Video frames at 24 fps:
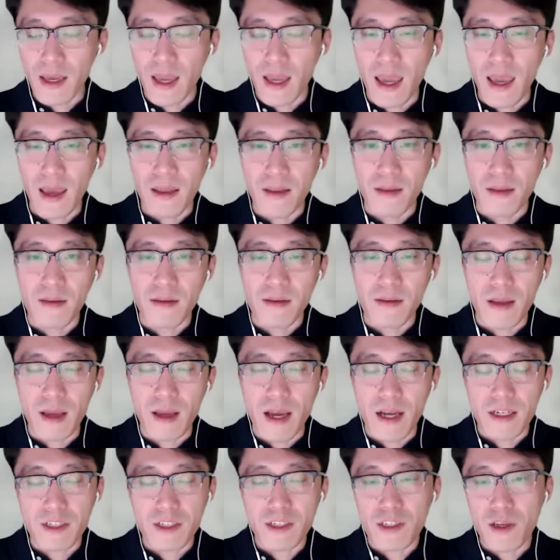And
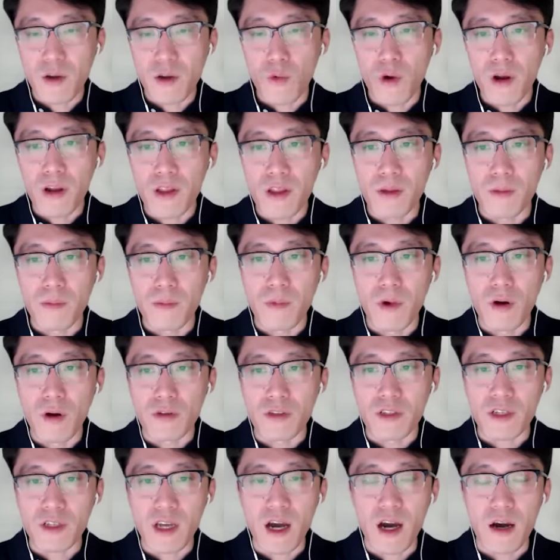actually, one of the
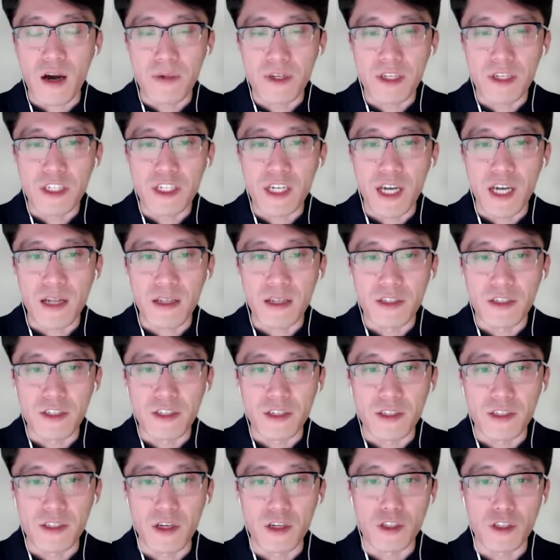most common
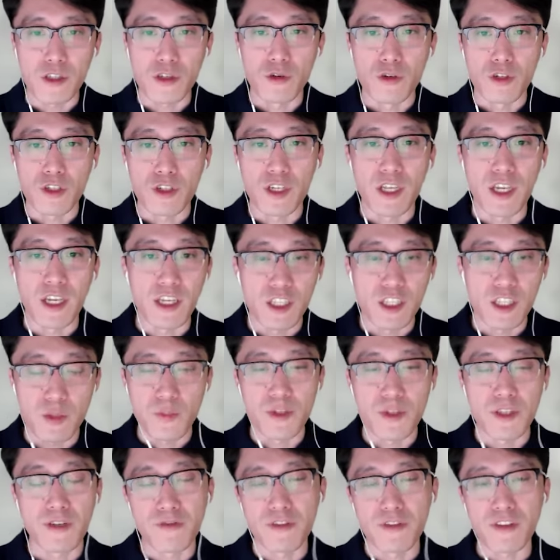challenges associated
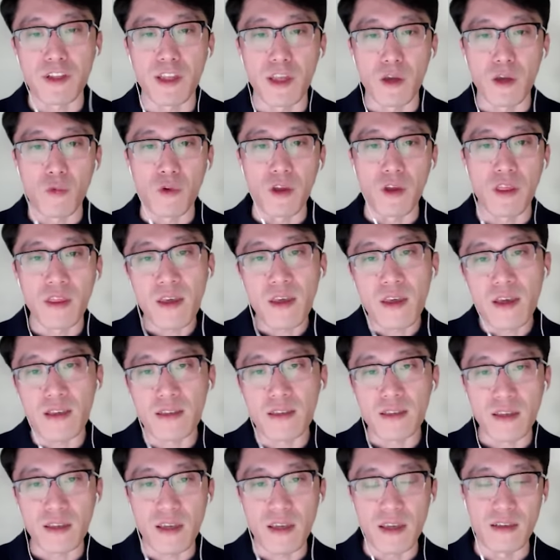specifically with
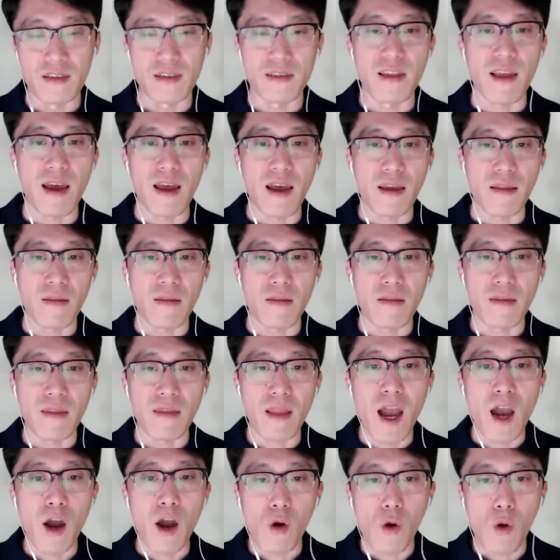this is that
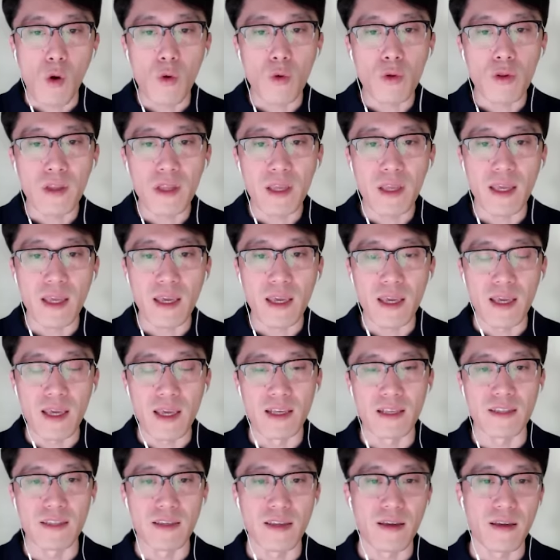not only
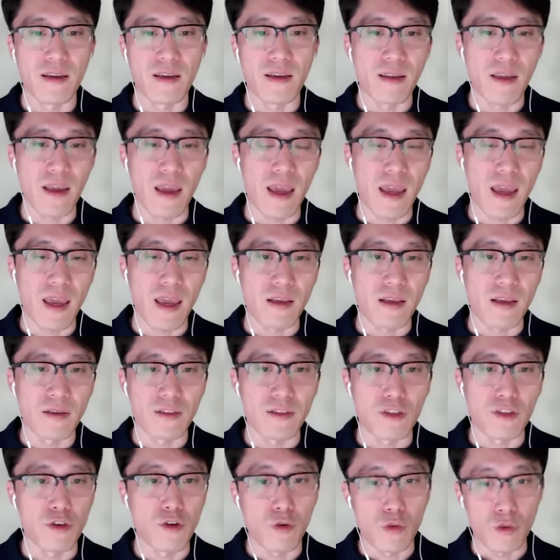is it a
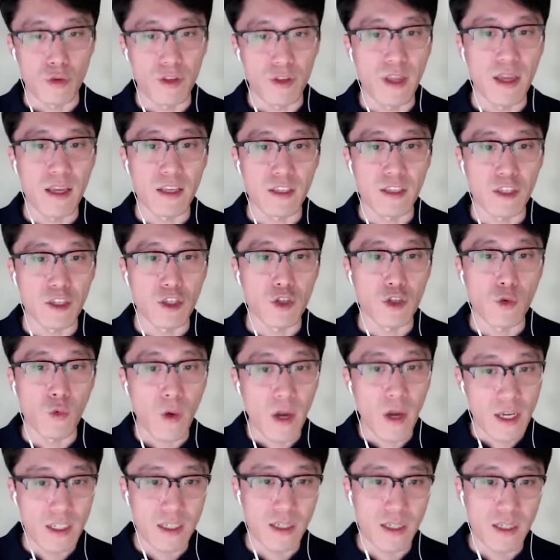0-day
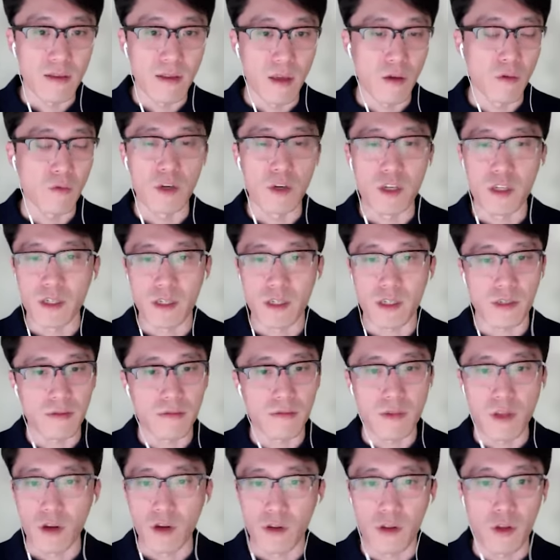situation in which
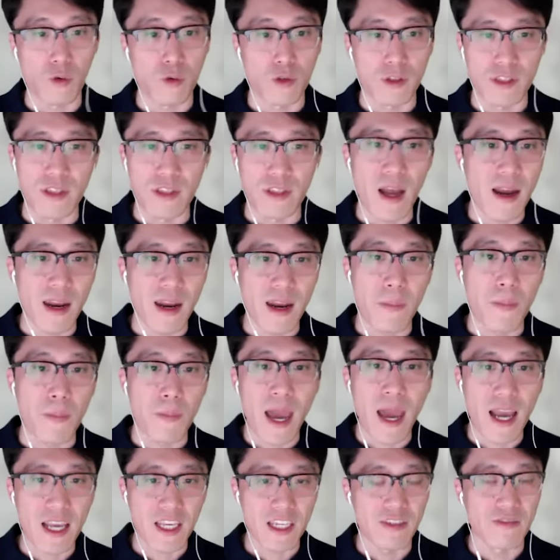there was not a
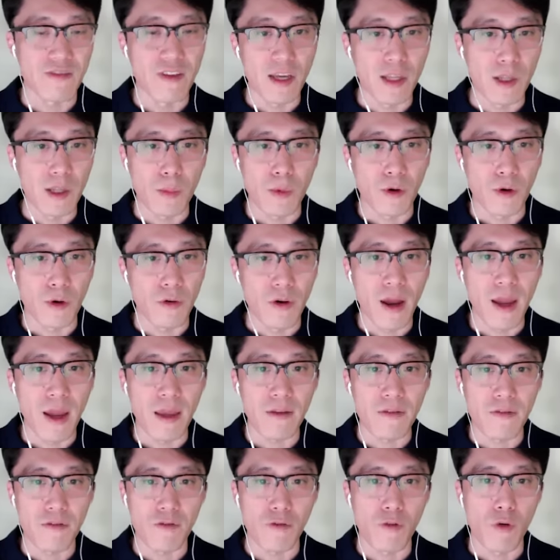patch available,
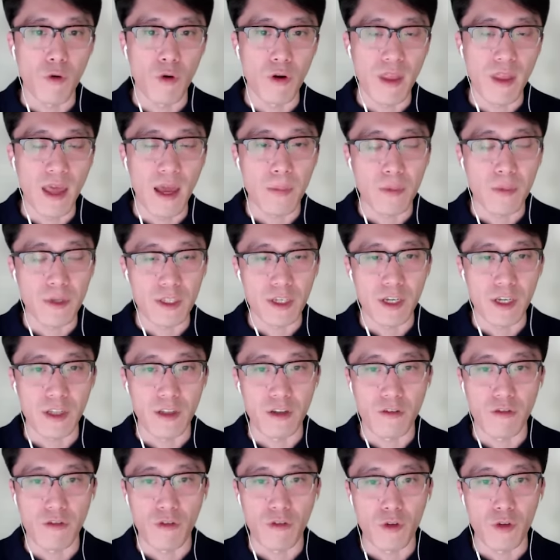right, for that
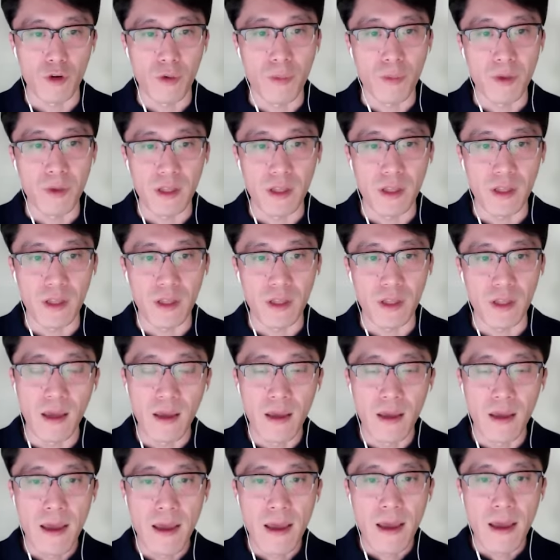particular vulnerability.
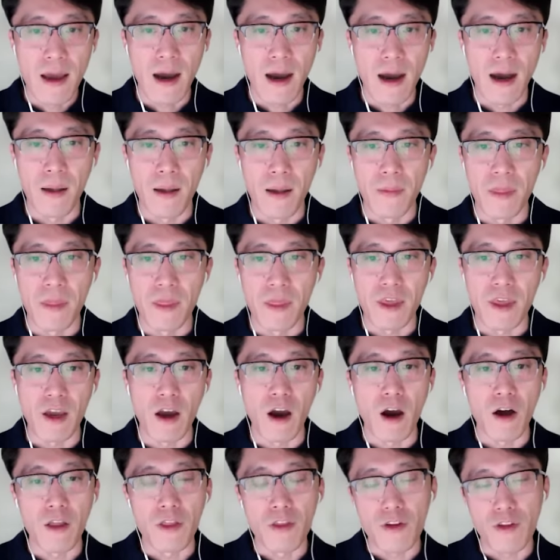The
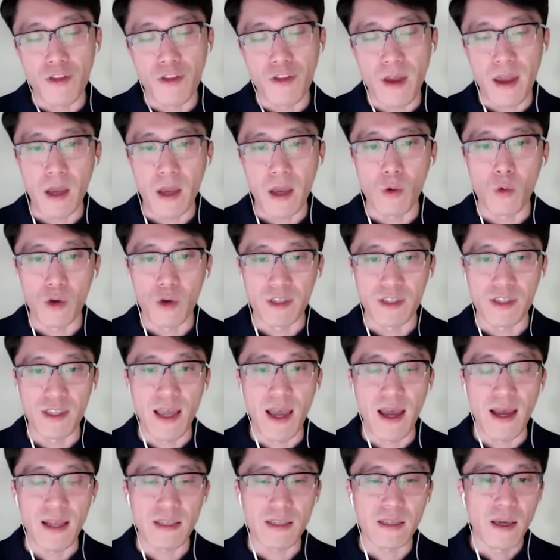other thing was
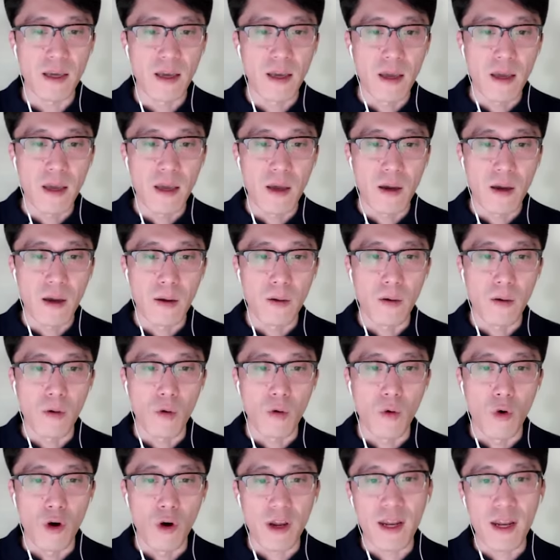that
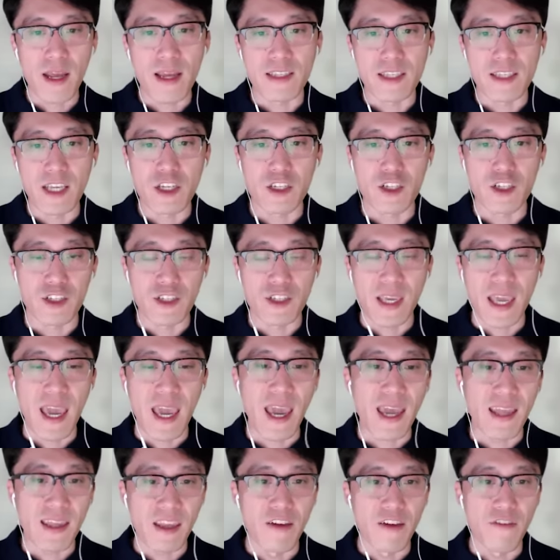organizations
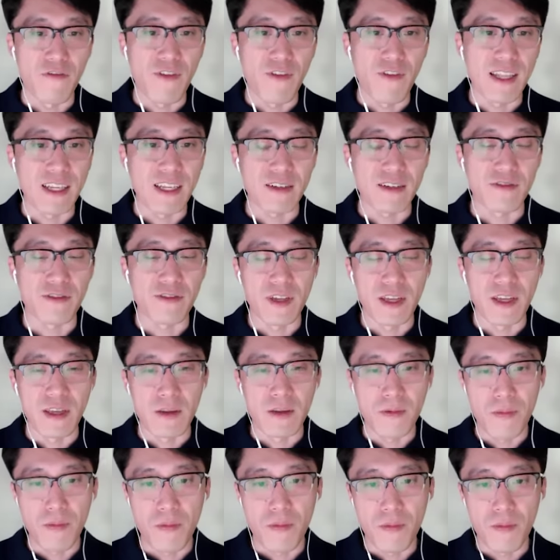can't
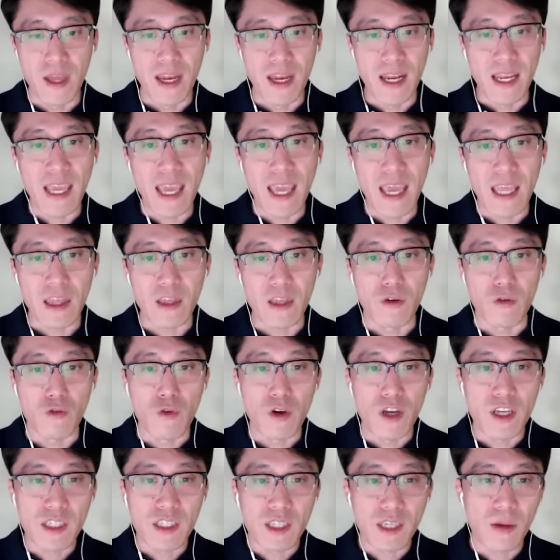effectively mitigate the
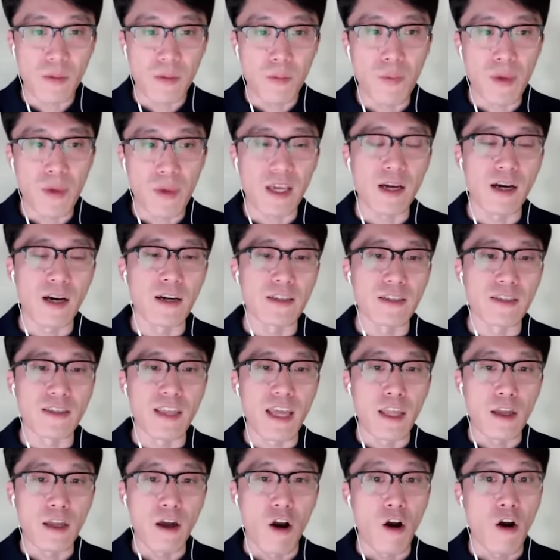risk because
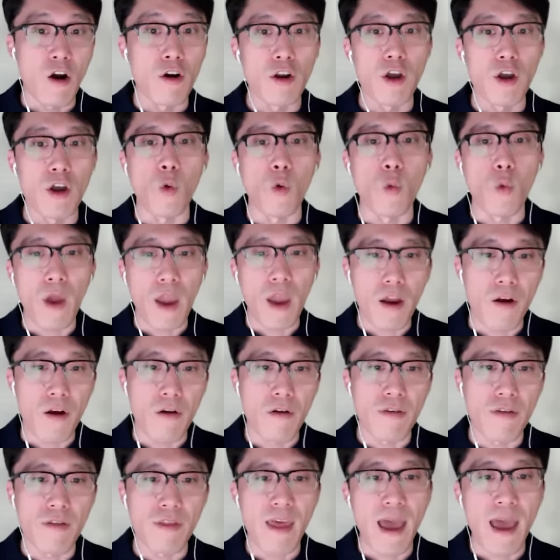they aren't
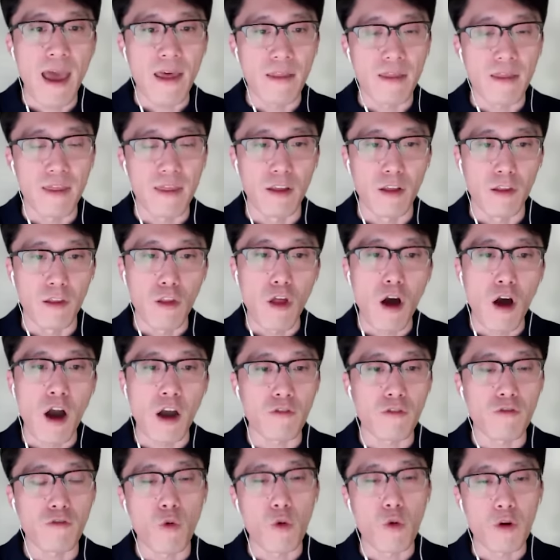aware that the
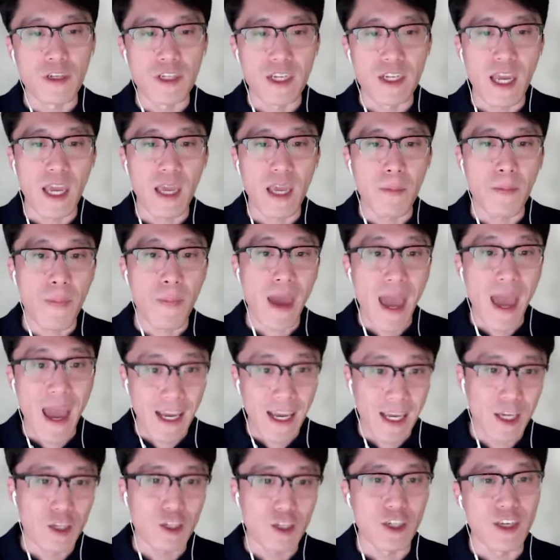Log4j
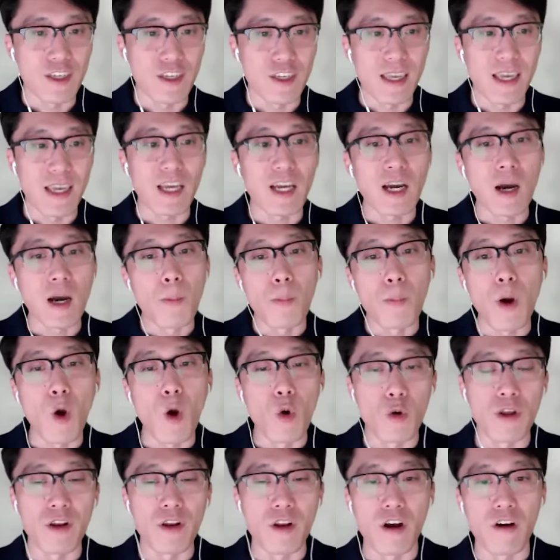package is a
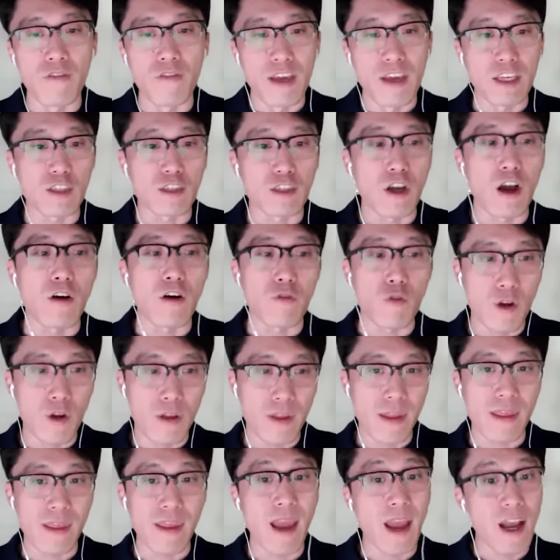component of a software
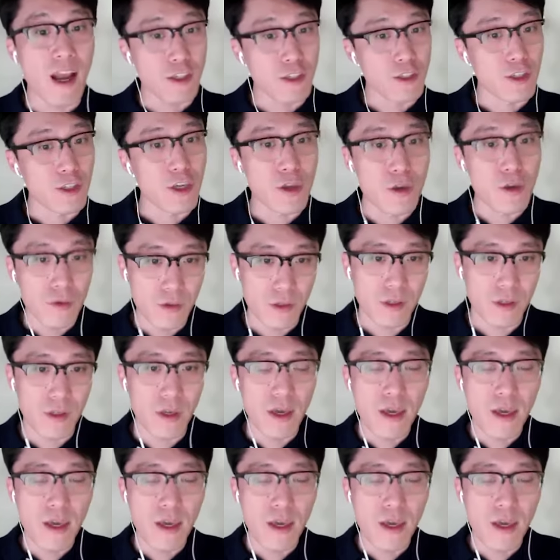that they actually use.